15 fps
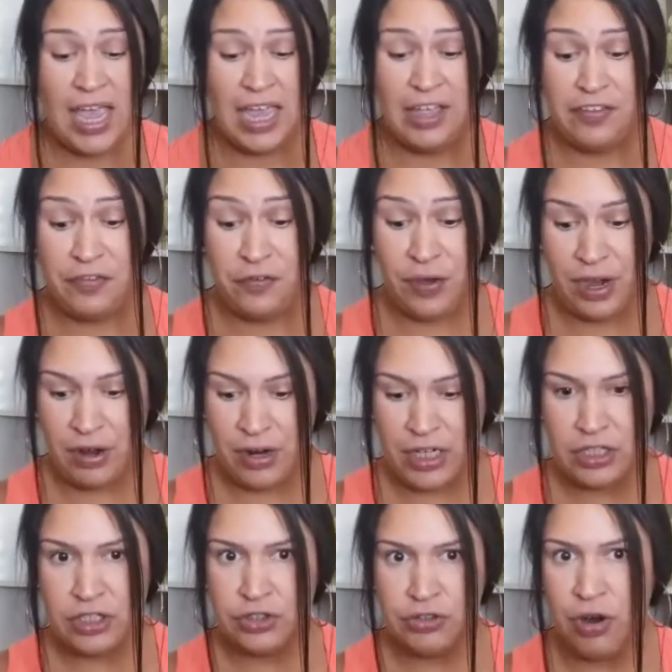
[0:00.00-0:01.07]
it's very
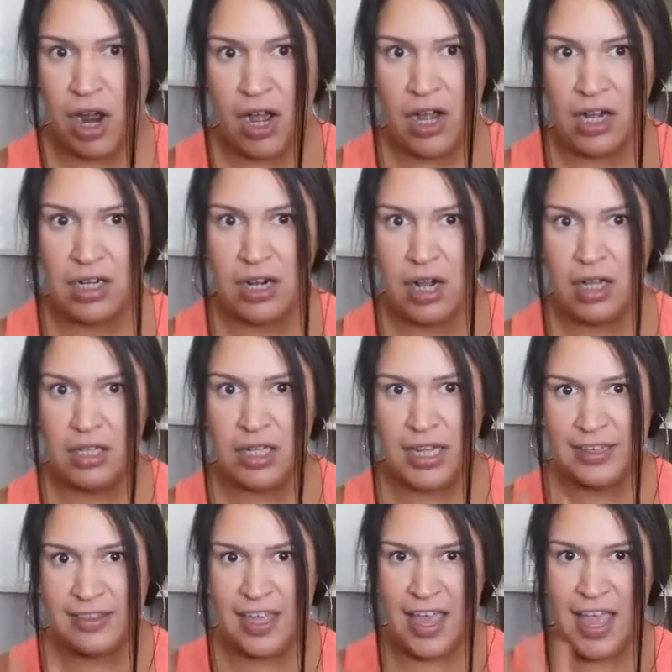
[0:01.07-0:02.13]
strong on
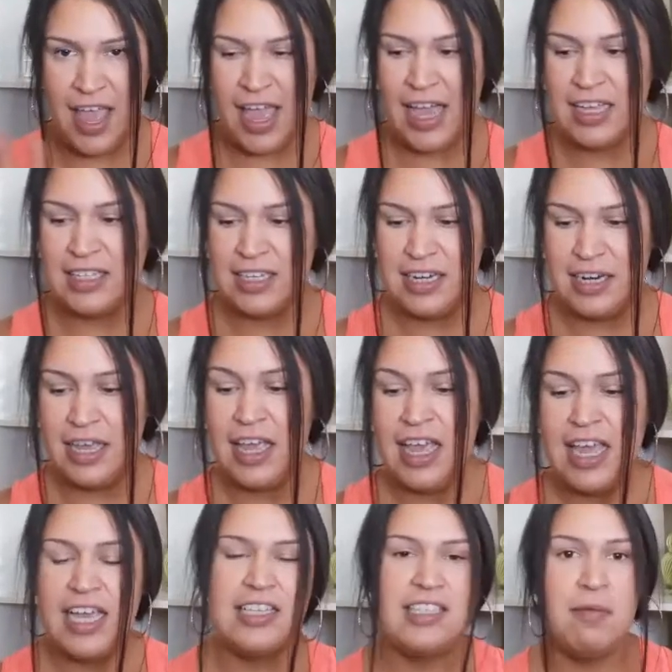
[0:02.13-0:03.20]
like the hands and it,
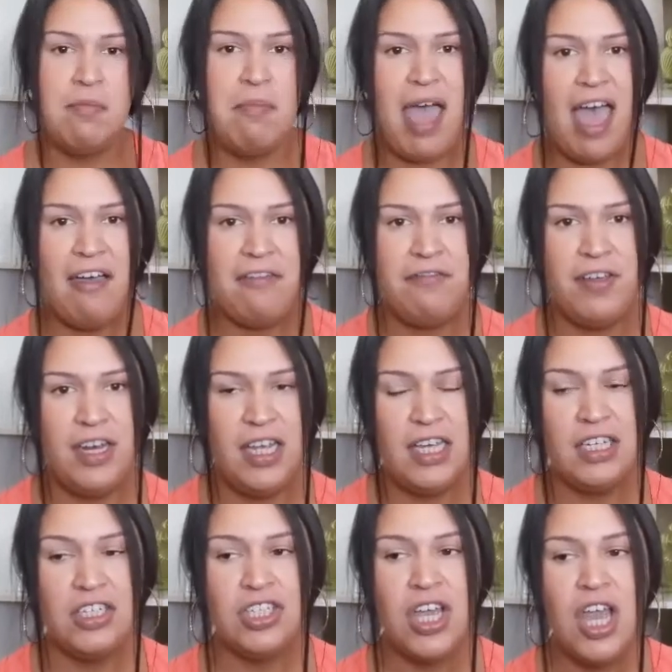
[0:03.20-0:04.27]
it's a matte
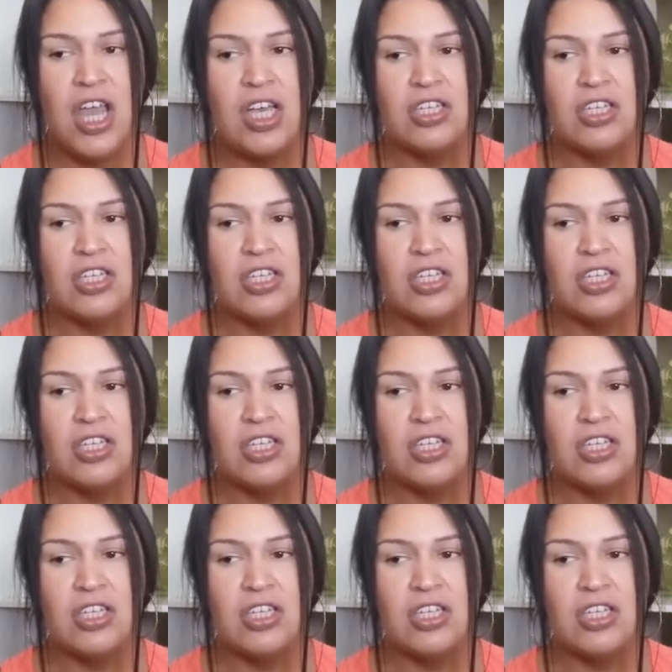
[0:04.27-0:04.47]
finish.